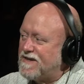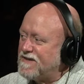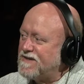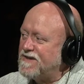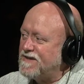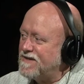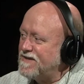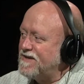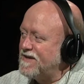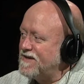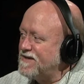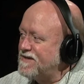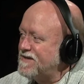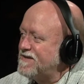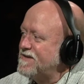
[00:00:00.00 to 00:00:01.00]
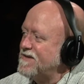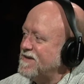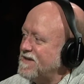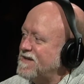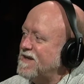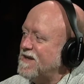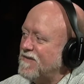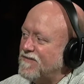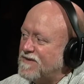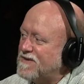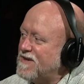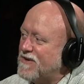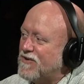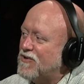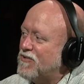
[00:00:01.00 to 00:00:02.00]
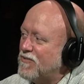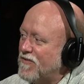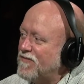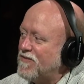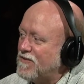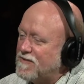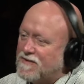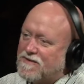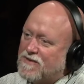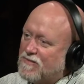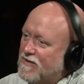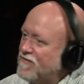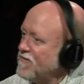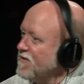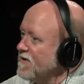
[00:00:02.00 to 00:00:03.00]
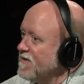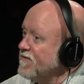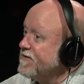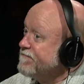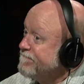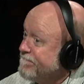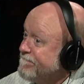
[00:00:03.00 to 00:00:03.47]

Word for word: is this is the sin of the sinner who refuses to be forgiven.